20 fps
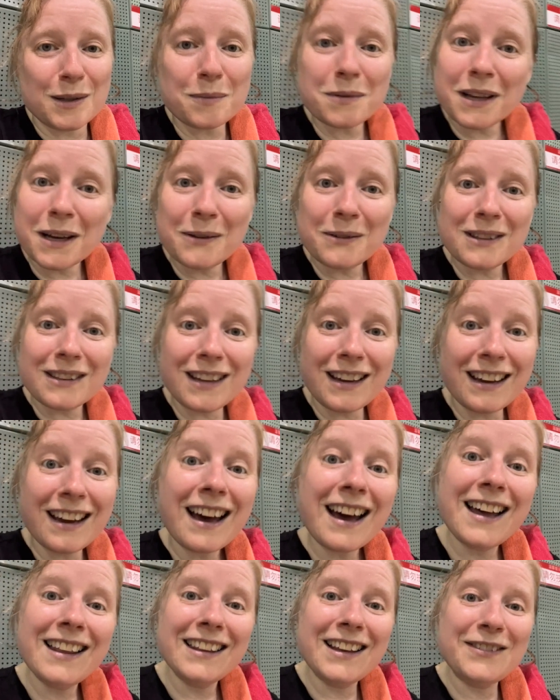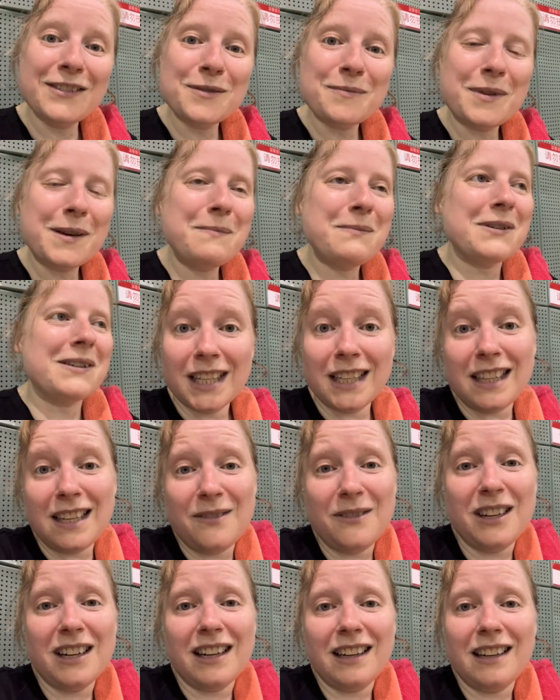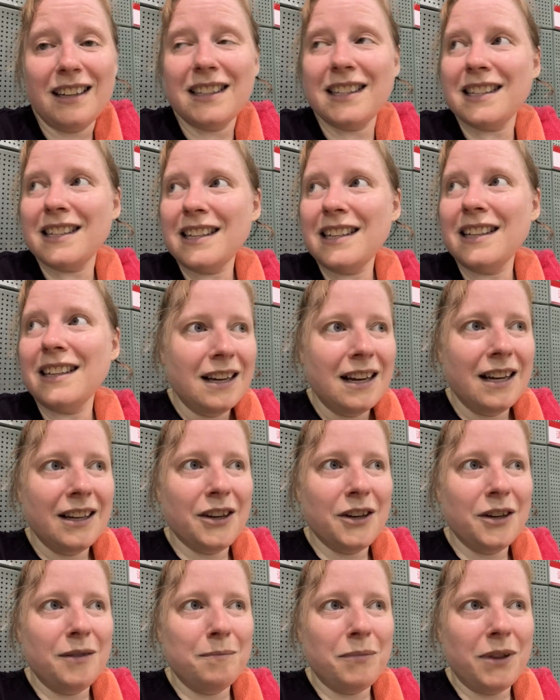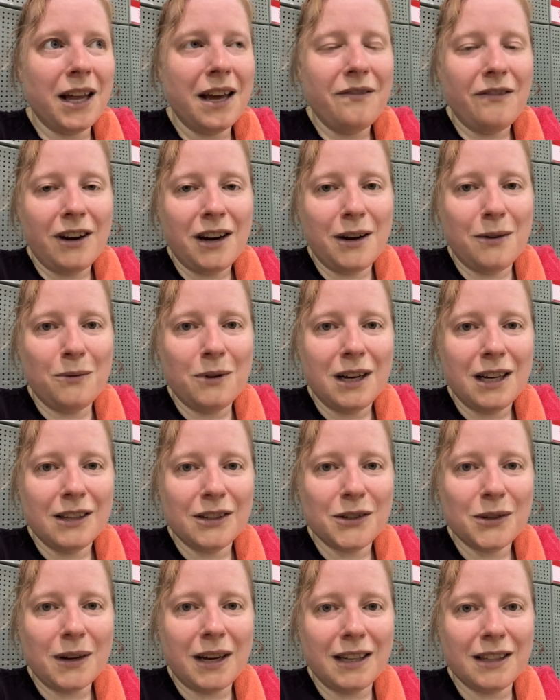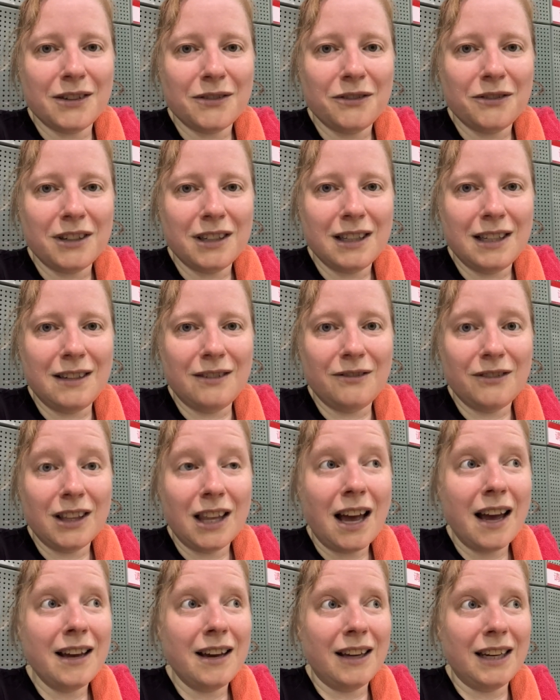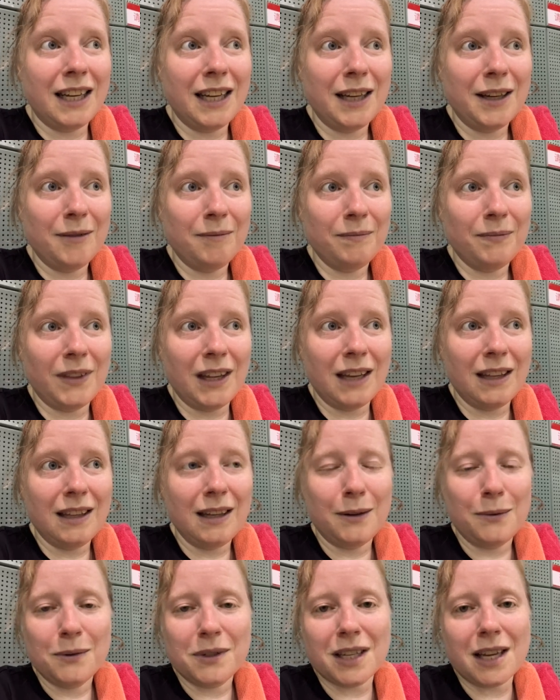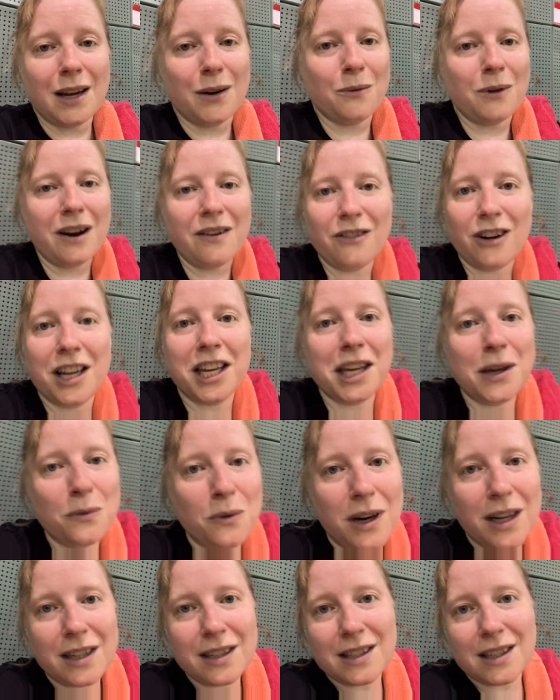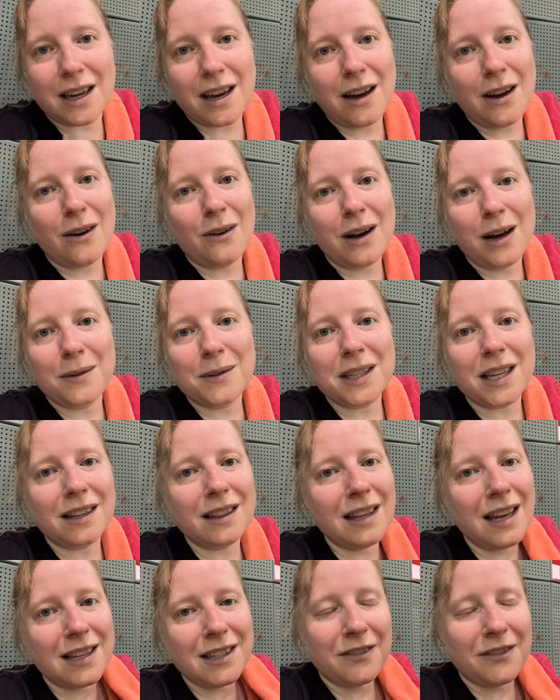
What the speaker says: play with like high level people. And then when I got sick, I couldn't play very well. So I had to really rely on him. And then it was like wherever he wanted to go, I was like, that's